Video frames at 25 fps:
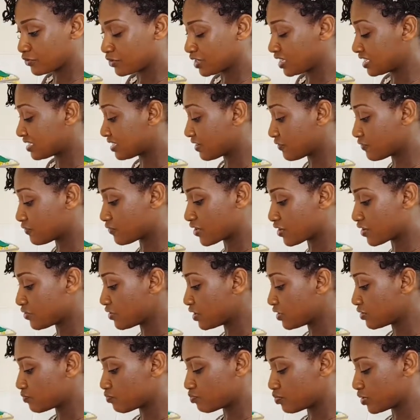It's a
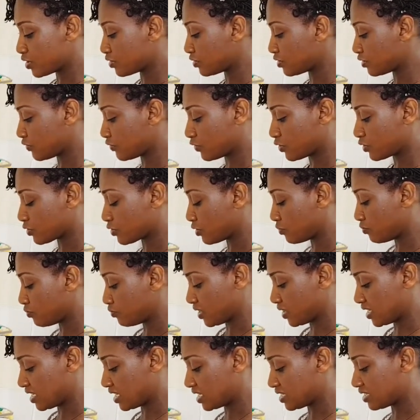very beautiful
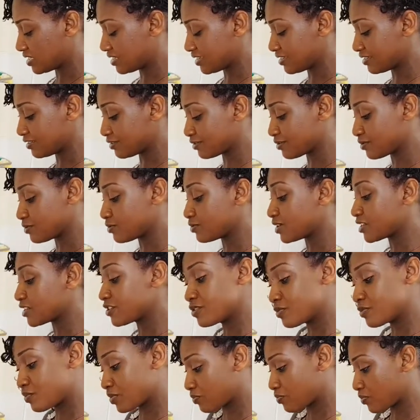combination. So when you
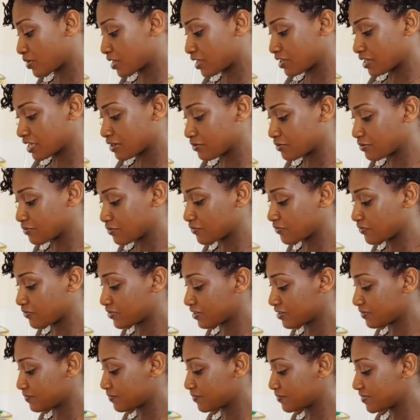prepare your Akonfem,
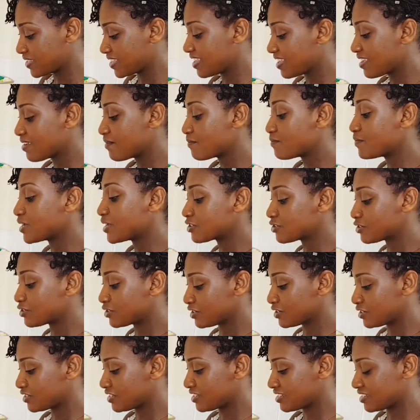make sure
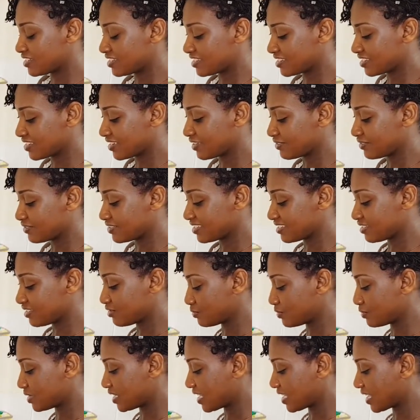you dish it out this way.